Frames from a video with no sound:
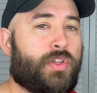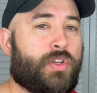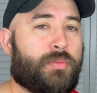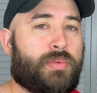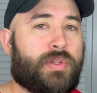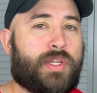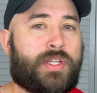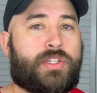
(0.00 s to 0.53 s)
to
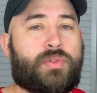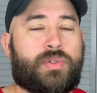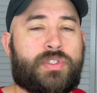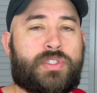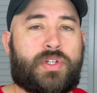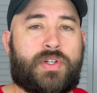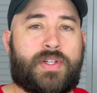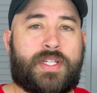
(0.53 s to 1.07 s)
play to a
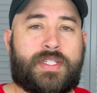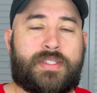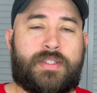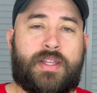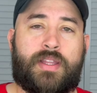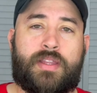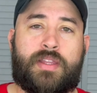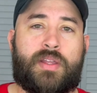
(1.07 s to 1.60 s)
certain
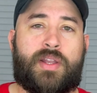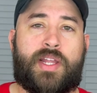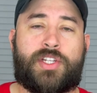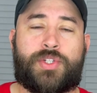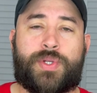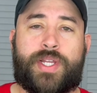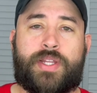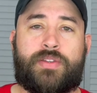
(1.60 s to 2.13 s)
extent, and then as
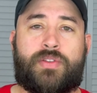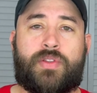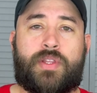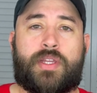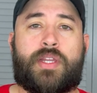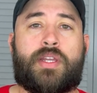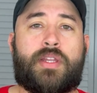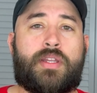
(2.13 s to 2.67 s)
you get to
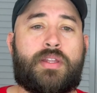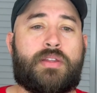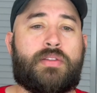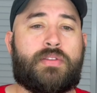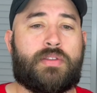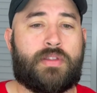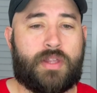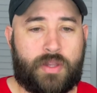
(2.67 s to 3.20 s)
the end, it's,